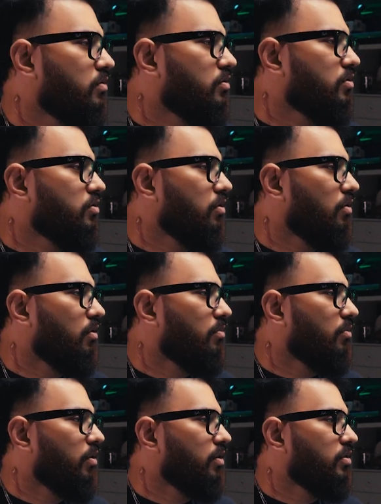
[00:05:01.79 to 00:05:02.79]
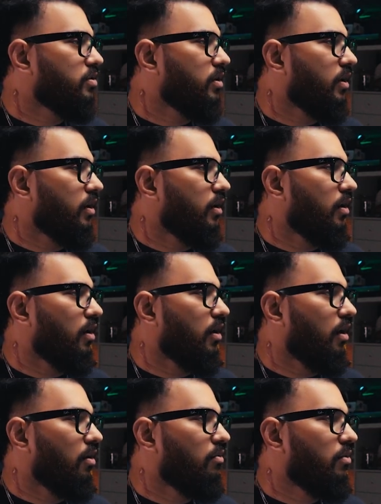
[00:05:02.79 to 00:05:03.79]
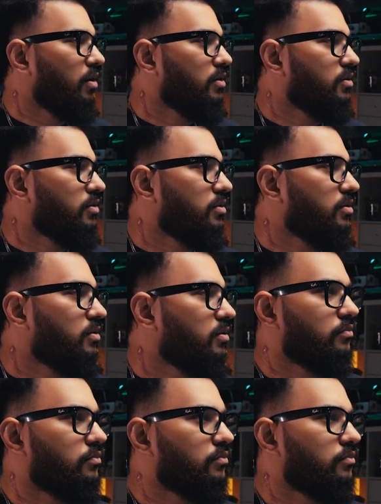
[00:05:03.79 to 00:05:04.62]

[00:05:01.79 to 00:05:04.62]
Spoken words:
So I'm going to say allow once.